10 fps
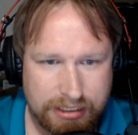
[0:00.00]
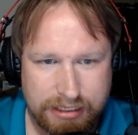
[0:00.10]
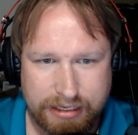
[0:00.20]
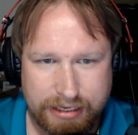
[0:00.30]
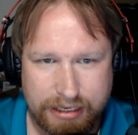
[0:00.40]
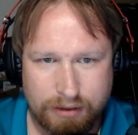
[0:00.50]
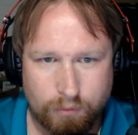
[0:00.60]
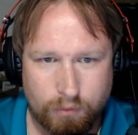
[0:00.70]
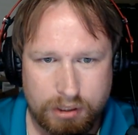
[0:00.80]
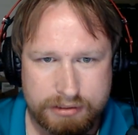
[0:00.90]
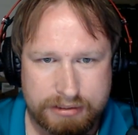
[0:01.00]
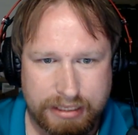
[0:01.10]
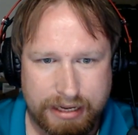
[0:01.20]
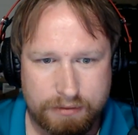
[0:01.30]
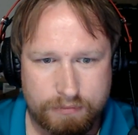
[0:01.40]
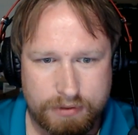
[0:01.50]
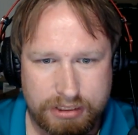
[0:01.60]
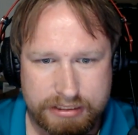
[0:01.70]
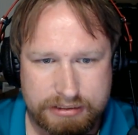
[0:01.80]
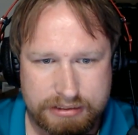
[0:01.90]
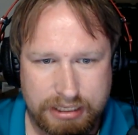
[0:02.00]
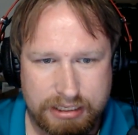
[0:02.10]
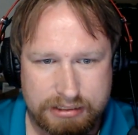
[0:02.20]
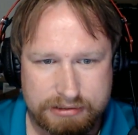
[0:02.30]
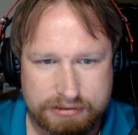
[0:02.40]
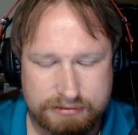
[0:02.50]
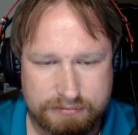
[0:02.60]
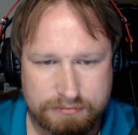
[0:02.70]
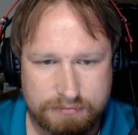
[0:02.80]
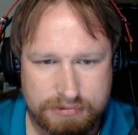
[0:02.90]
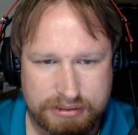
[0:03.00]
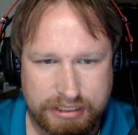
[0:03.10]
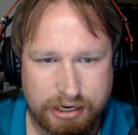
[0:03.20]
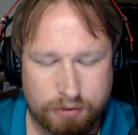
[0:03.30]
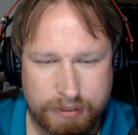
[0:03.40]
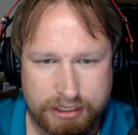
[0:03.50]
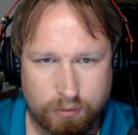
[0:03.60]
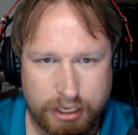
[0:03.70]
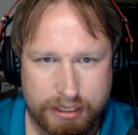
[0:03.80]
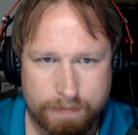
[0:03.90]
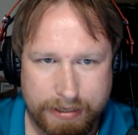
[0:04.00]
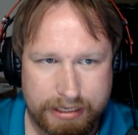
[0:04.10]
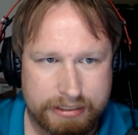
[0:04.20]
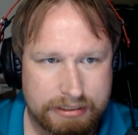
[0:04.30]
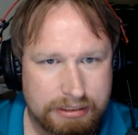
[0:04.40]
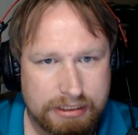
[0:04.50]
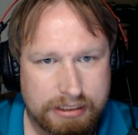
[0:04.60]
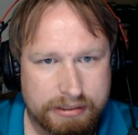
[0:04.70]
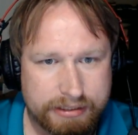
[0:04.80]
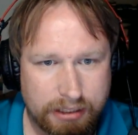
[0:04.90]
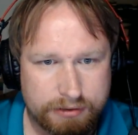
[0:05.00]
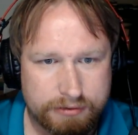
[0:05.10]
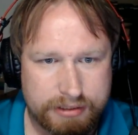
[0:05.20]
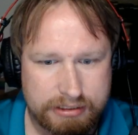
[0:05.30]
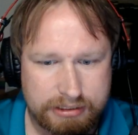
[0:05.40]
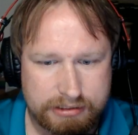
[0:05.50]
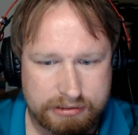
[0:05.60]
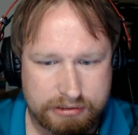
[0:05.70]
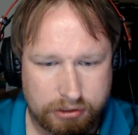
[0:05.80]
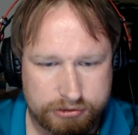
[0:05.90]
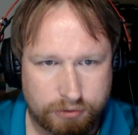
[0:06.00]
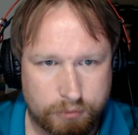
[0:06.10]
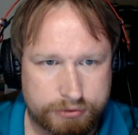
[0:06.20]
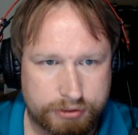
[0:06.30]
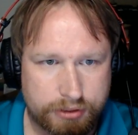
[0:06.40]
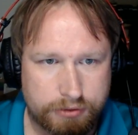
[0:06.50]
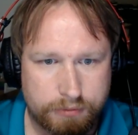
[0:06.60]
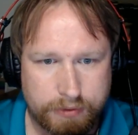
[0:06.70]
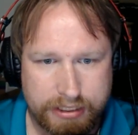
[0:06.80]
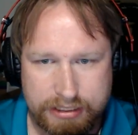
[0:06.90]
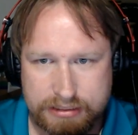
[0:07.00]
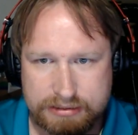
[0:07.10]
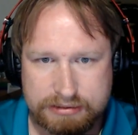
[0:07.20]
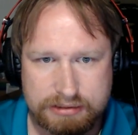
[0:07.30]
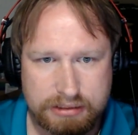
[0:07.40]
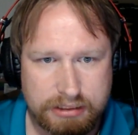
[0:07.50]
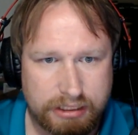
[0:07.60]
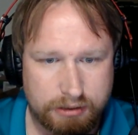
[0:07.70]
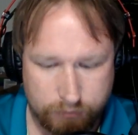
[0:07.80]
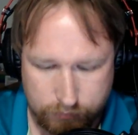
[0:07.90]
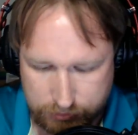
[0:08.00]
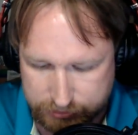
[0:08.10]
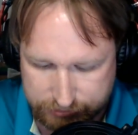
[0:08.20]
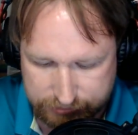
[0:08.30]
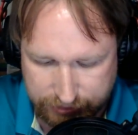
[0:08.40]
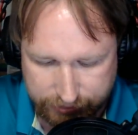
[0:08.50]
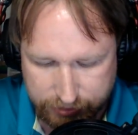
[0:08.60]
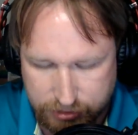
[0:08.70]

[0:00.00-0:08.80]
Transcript: and one that really does scare me quite a bit. The other thing that this also will do is, hang on one second.